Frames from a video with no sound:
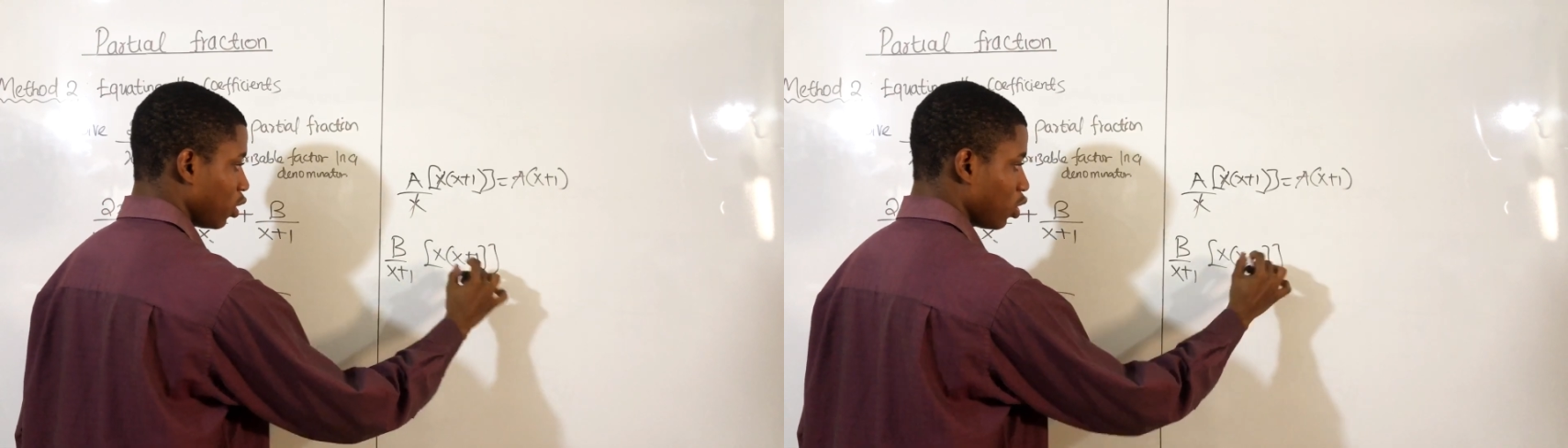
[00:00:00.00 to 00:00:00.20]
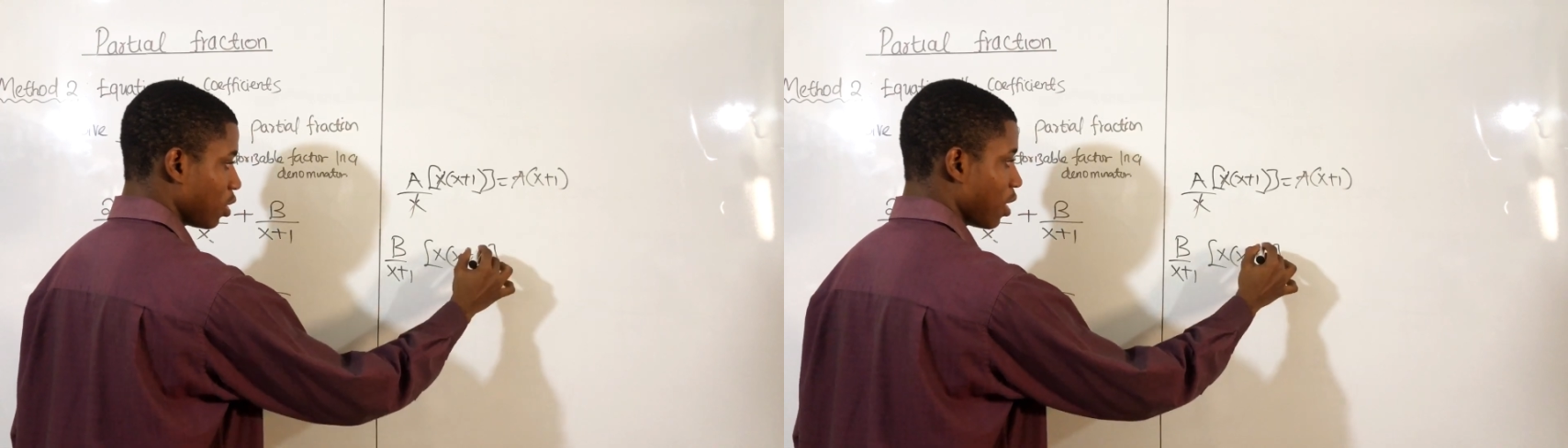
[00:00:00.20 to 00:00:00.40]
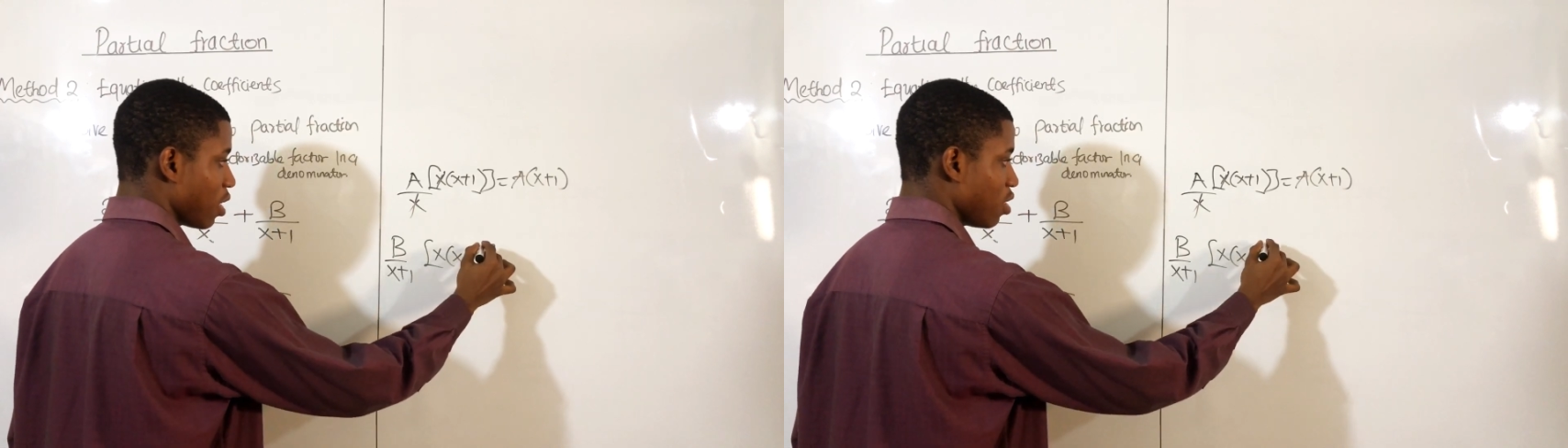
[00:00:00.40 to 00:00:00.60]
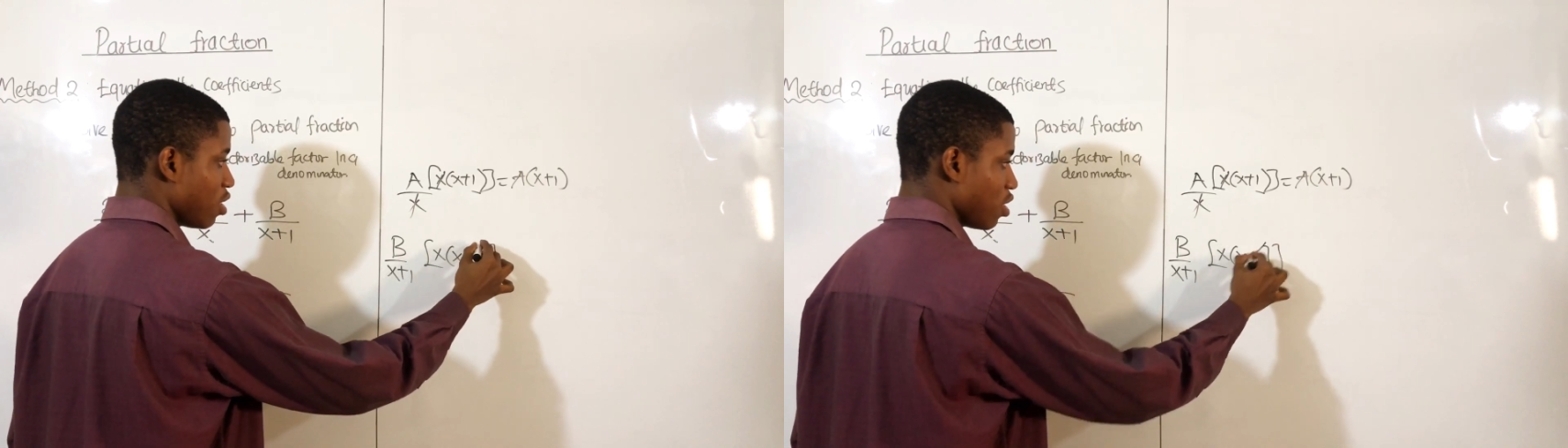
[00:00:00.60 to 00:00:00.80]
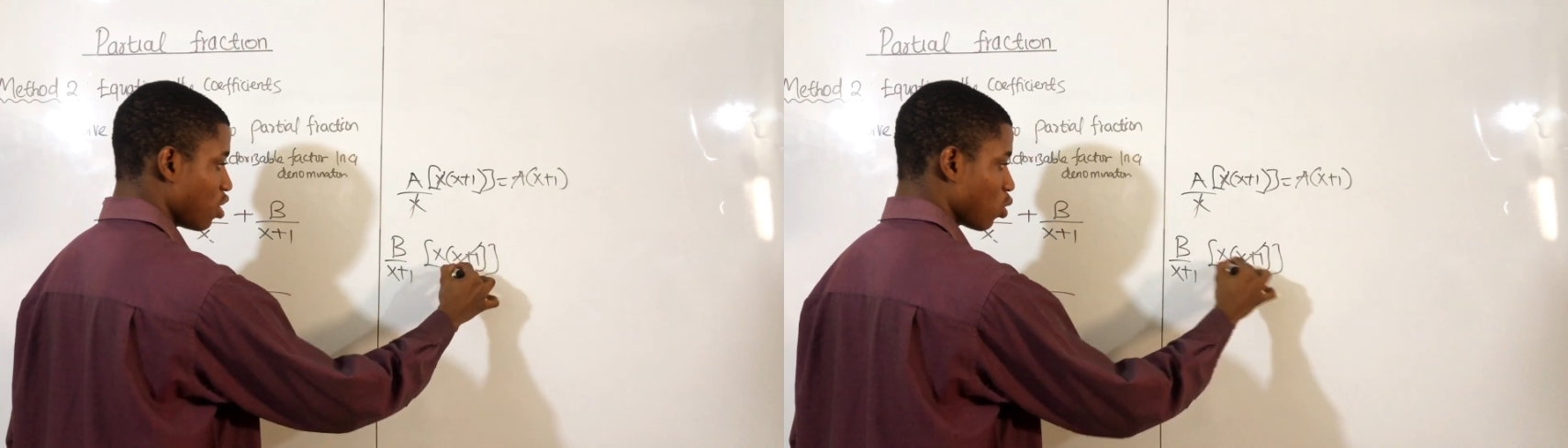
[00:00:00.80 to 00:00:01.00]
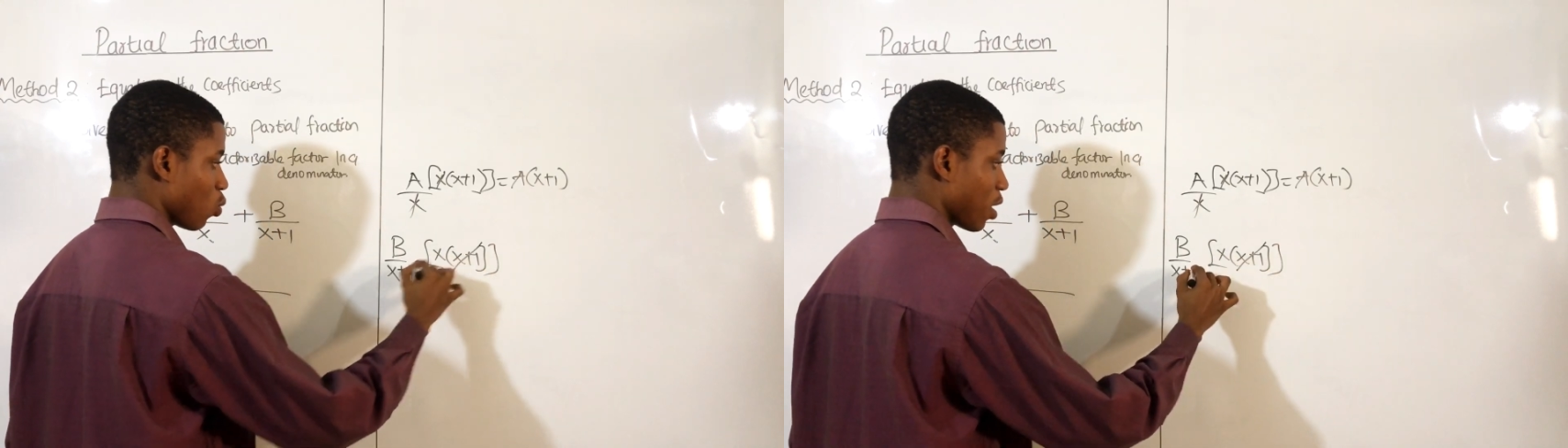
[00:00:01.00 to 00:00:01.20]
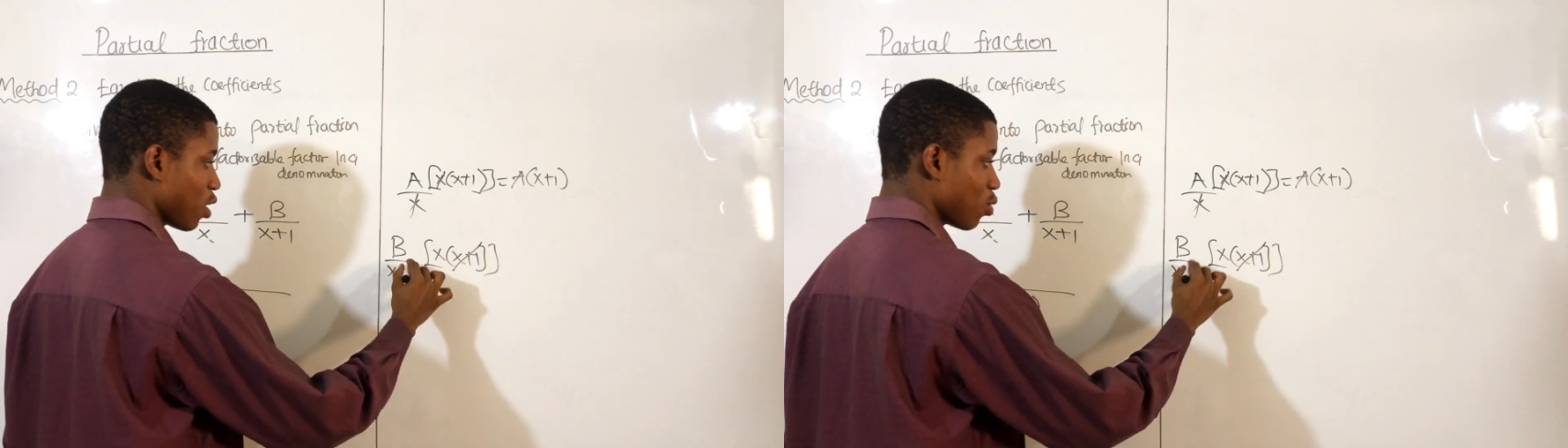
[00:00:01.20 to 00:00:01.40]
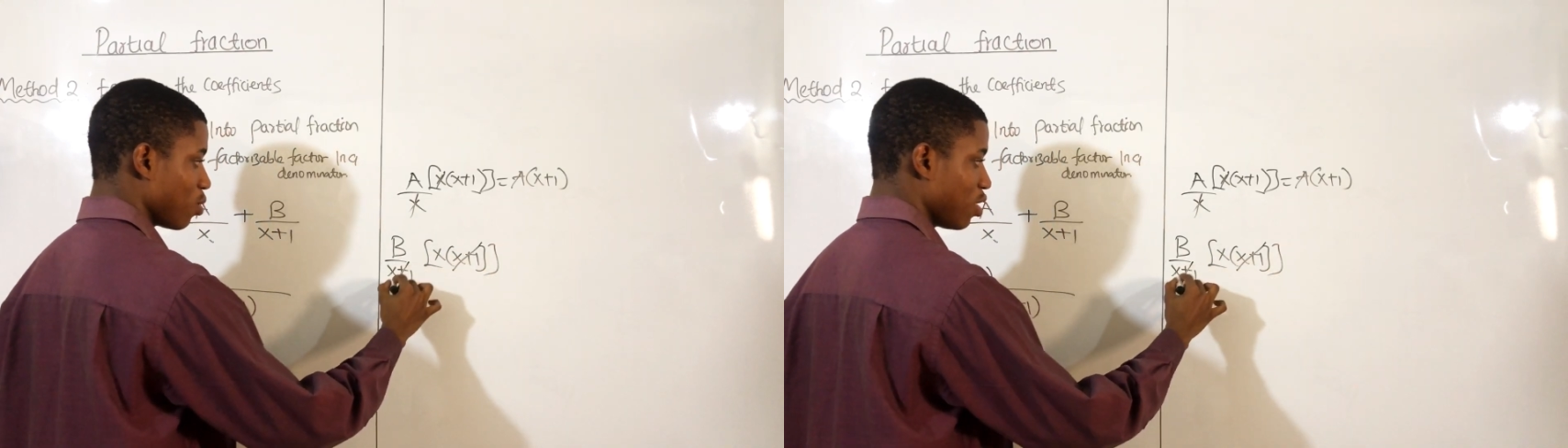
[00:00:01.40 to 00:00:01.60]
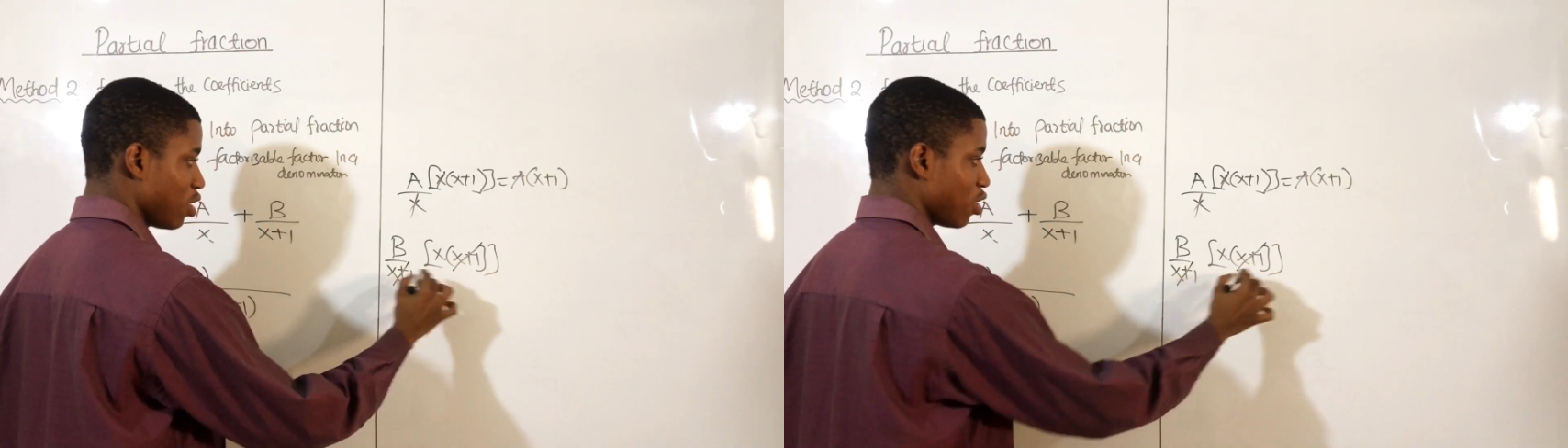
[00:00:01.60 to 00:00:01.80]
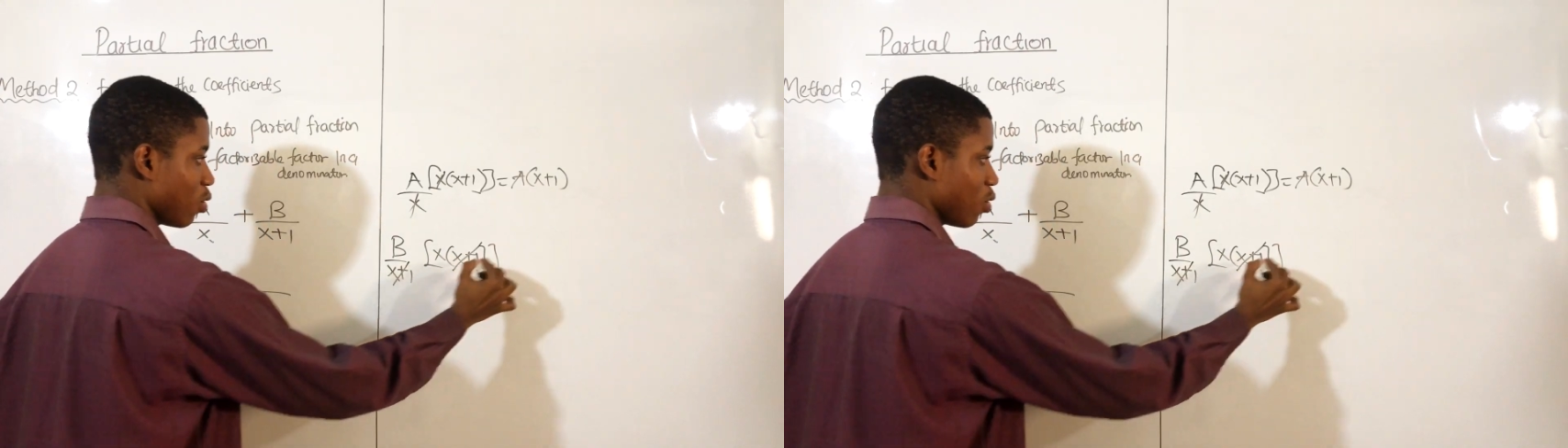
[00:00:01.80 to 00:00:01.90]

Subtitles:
You see that this will cancel this.